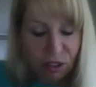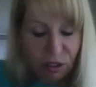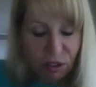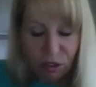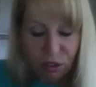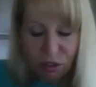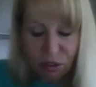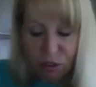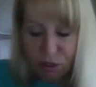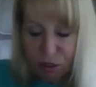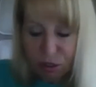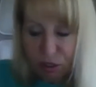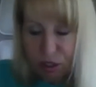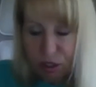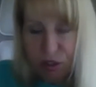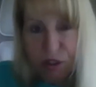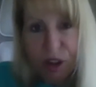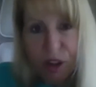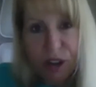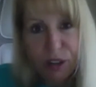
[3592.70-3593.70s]
took a
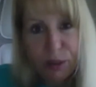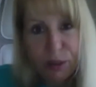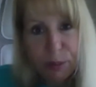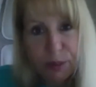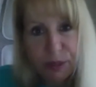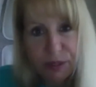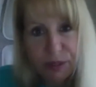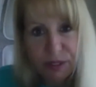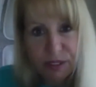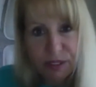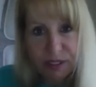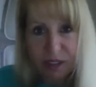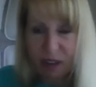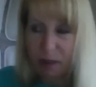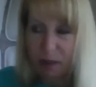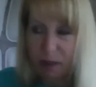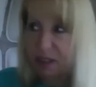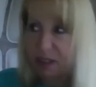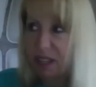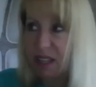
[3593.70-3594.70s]
longer period of
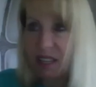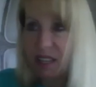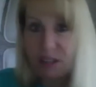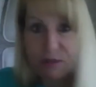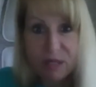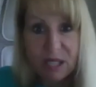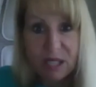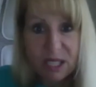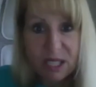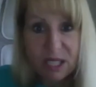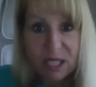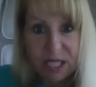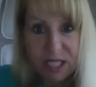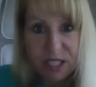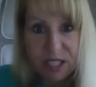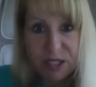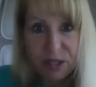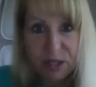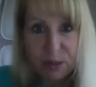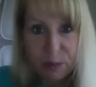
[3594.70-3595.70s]
time than it really
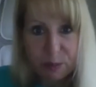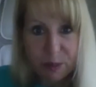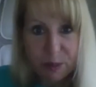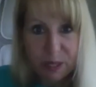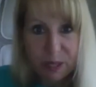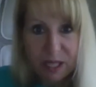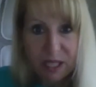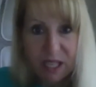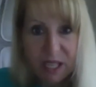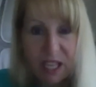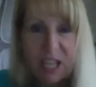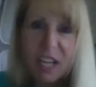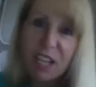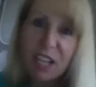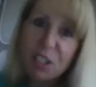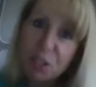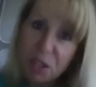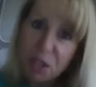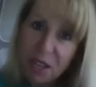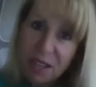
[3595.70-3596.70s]
needed to be is
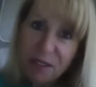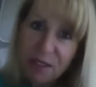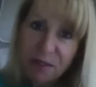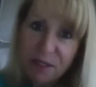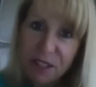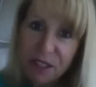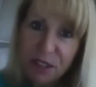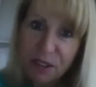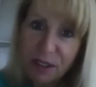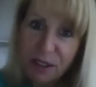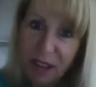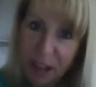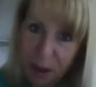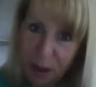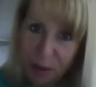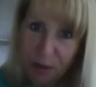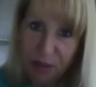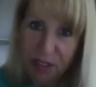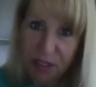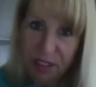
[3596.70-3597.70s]
trying to figure
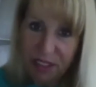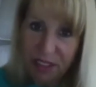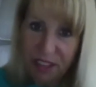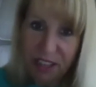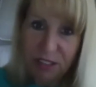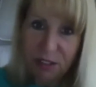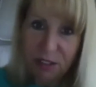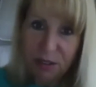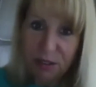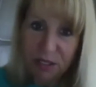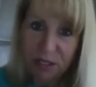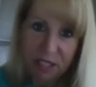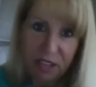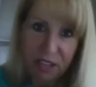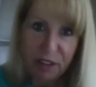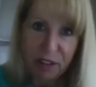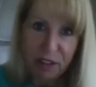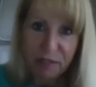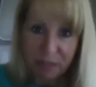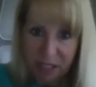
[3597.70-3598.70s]
out things
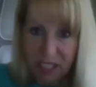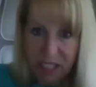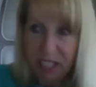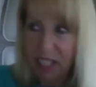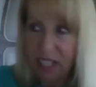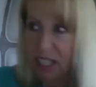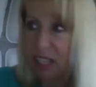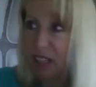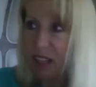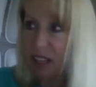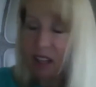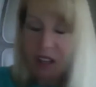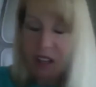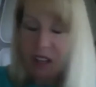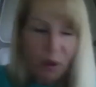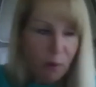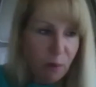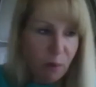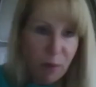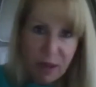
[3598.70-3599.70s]
yourself, thinking
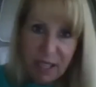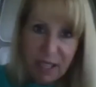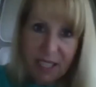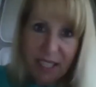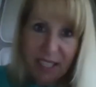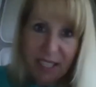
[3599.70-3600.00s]
money,